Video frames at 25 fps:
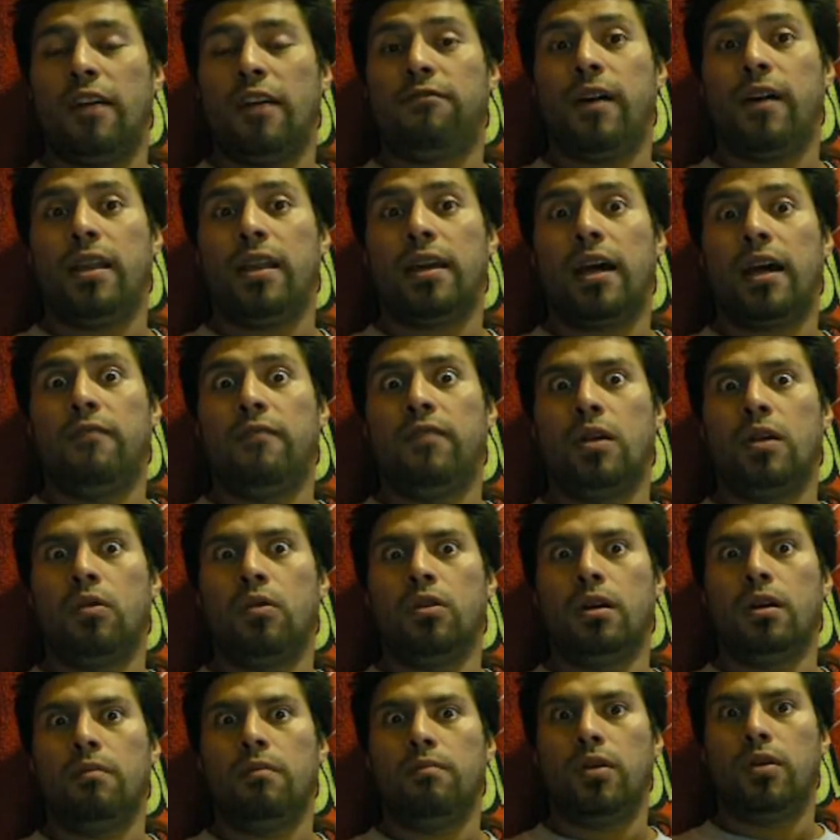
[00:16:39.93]
I finally got
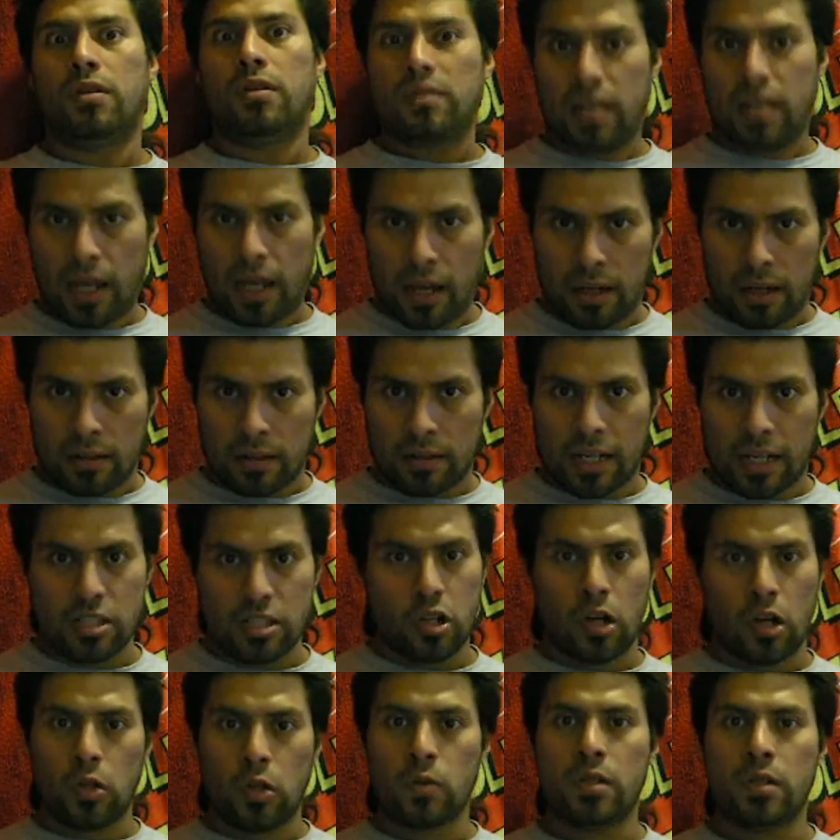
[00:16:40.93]
video number 10. And I
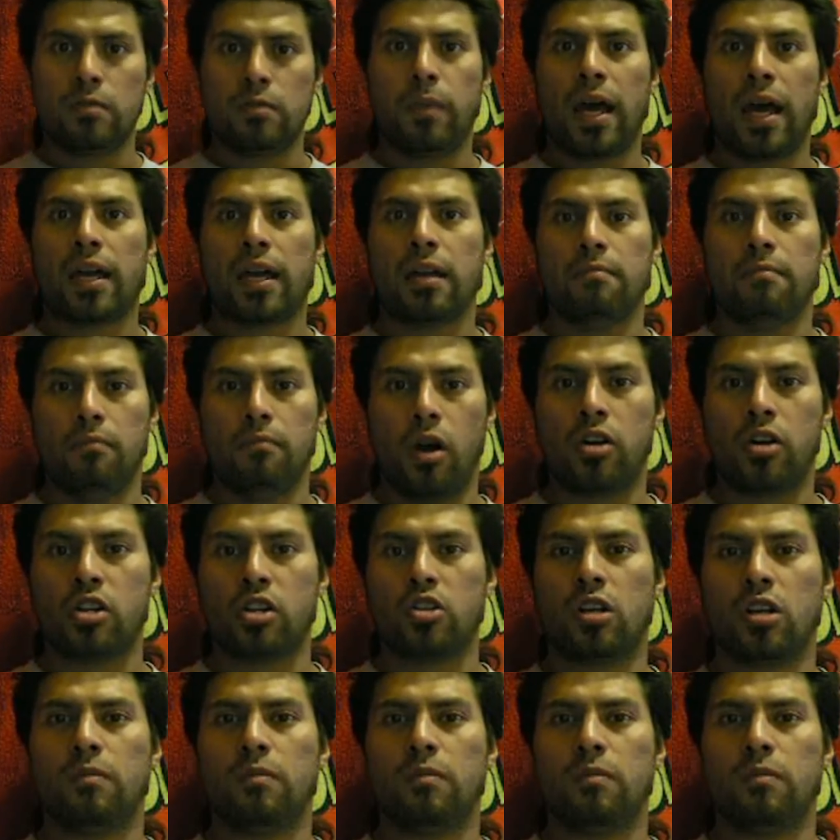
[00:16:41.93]
started doing these back in March.